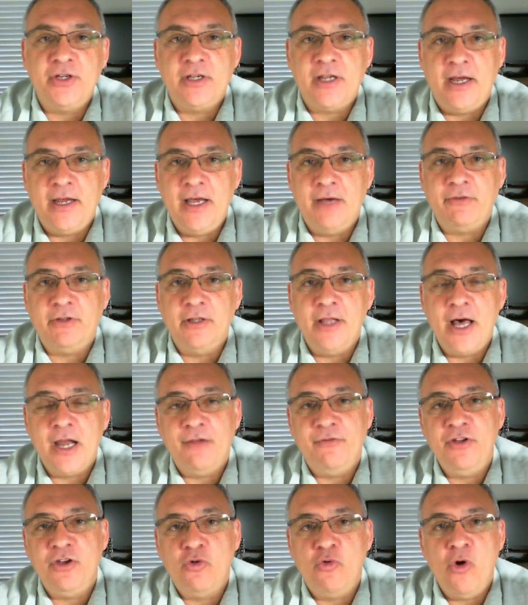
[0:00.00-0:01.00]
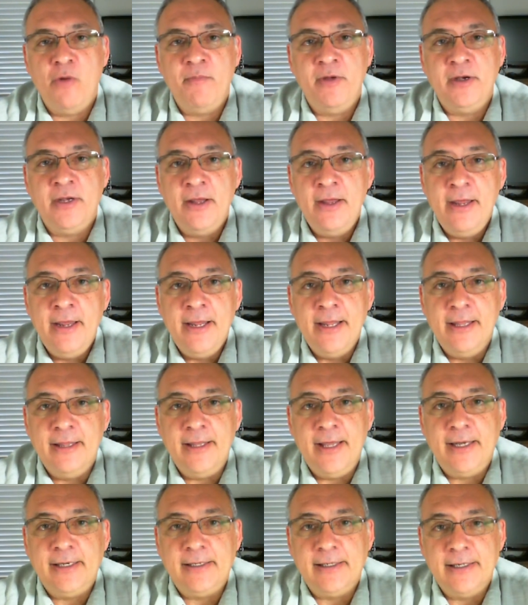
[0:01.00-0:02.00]
I have a lot of equipment
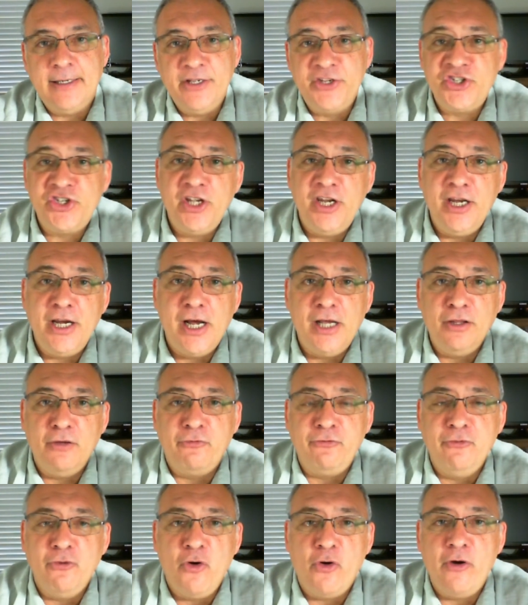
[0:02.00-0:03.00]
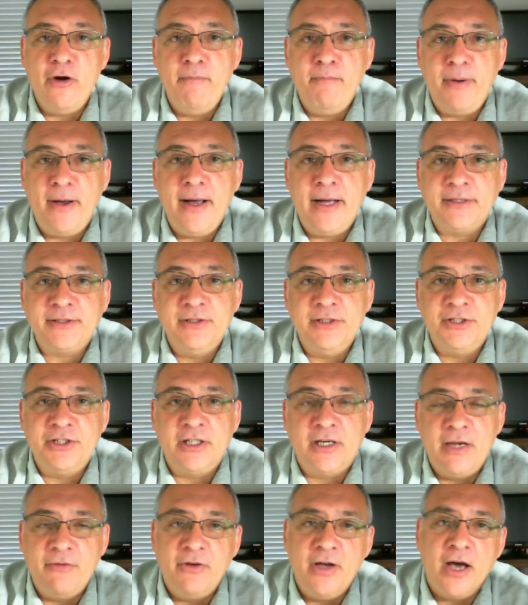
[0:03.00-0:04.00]
that is sitting on the floor in boxes,
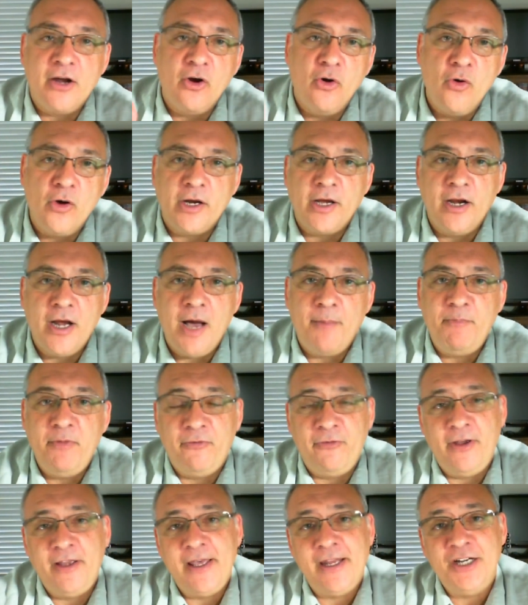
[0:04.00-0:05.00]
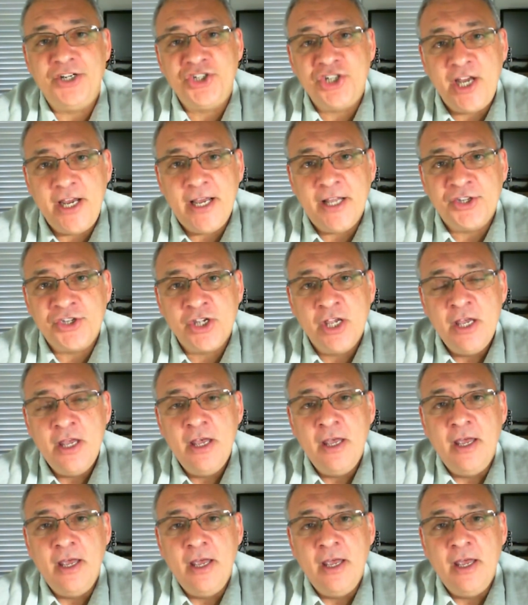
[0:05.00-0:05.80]
and I've got to hook it up if I get a chance.